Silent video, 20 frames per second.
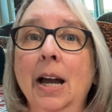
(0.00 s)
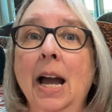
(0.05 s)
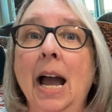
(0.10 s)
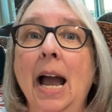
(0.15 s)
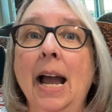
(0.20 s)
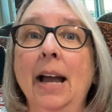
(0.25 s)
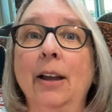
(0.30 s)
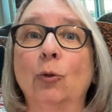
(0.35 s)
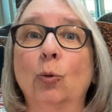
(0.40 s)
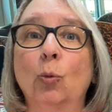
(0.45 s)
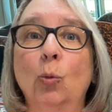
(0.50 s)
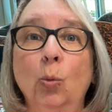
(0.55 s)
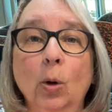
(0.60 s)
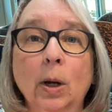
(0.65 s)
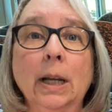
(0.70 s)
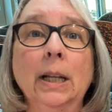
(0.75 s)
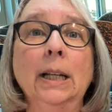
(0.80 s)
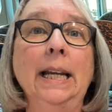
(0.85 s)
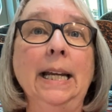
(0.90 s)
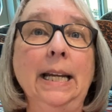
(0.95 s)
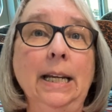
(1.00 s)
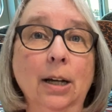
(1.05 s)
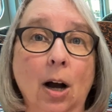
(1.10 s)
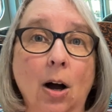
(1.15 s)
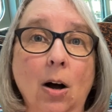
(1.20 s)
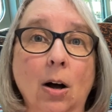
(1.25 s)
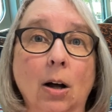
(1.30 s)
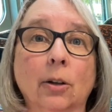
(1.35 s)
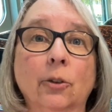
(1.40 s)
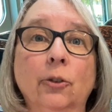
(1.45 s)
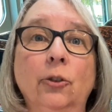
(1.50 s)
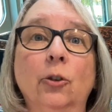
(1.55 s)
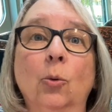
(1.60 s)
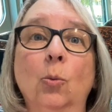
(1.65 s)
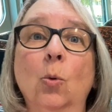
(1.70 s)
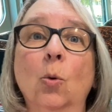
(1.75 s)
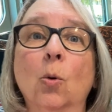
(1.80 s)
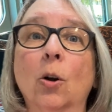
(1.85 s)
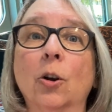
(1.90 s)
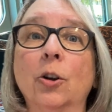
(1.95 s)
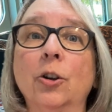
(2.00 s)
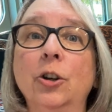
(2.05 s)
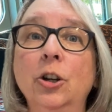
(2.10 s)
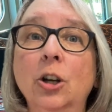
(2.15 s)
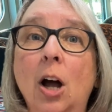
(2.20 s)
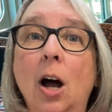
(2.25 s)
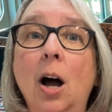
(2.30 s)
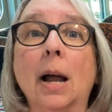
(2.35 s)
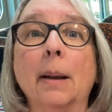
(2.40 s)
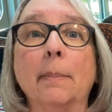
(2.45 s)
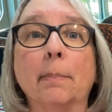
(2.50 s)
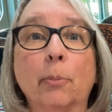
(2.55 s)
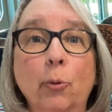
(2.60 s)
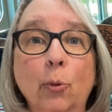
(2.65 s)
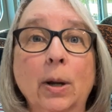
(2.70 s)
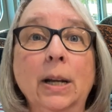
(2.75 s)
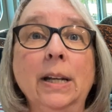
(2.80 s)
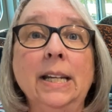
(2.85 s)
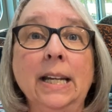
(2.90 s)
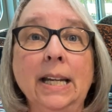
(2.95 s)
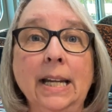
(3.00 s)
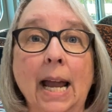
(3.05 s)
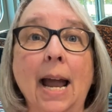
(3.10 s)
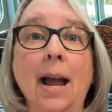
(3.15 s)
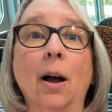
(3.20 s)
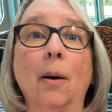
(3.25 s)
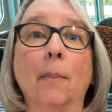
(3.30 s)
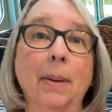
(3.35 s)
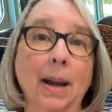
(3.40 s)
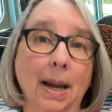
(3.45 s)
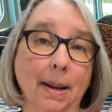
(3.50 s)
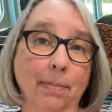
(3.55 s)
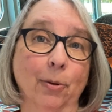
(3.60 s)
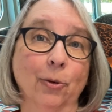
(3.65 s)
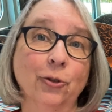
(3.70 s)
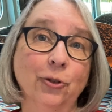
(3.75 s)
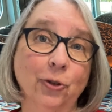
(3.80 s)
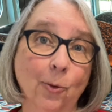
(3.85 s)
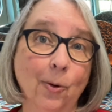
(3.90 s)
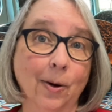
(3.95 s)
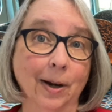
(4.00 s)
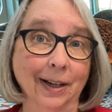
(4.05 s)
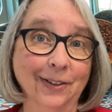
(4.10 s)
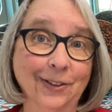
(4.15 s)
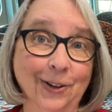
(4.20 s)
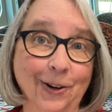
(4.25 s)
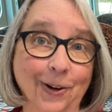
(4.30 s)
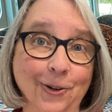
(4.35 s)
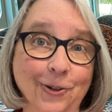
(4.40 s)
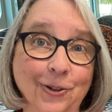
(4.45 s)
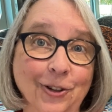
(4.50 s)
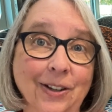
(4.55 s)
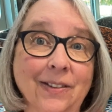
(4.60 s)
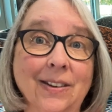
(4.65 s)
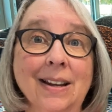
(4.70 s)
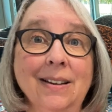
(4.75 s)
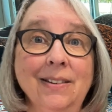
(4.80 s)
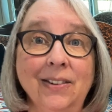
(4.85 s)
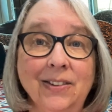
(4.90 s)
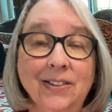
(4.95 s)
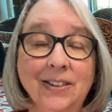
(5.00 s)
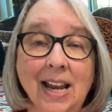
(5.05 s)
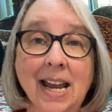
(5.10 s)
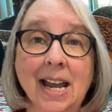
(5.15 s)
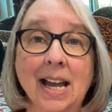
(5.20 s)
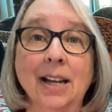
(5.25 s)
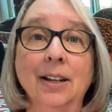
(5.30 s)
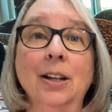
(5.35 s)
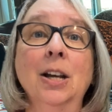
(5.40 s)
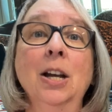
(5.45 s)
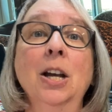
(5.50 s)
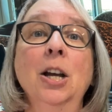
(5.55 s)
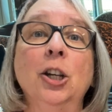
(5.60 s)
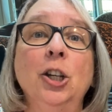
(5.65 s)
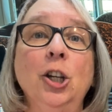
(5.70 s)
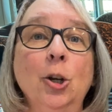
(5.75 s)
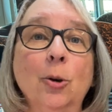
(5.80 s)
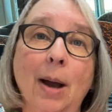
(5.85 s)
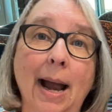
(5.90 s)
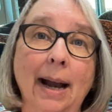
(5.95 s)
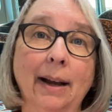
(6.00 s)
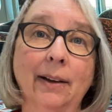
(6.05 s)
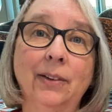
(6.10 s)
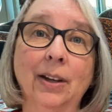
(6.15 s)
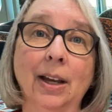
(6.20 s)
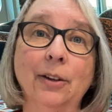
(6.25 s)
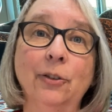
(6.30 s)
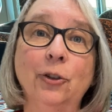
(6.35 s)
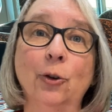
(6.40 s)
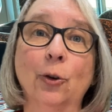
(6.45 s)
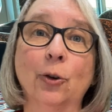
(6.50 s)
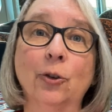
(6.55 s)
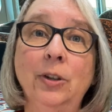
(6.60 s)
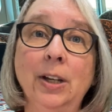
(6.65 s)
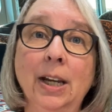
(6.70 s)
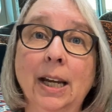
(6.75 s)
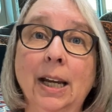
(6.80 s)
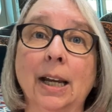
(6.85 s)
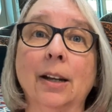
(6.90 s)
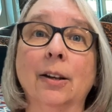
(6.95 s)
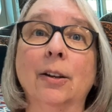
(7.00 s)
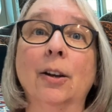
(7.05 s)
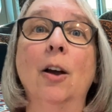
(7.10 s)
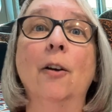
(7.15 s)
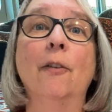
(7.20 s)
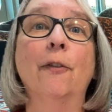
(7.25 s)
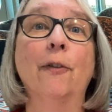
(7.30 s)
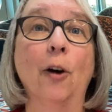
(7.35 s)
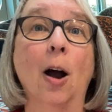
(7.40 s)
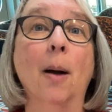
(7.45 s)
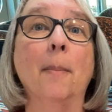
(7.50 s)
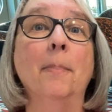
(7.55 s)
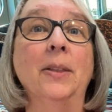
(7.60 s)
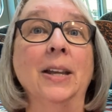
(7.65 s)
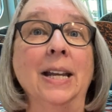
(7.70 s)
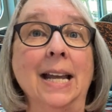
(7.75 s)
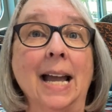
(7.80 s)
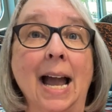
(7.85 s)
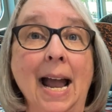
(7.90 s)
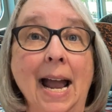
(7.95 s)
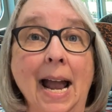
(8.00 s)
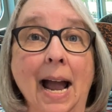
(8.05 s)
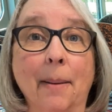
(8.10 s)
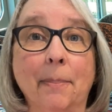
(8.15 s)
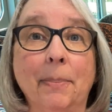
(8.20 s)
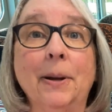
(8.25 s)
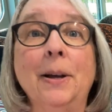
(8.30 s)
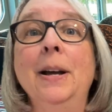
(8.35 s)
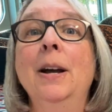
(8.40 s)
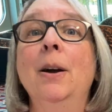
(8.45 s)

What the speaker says: has really gone toward not printing out paper shore excursions. Instead, you access your ticket from the app.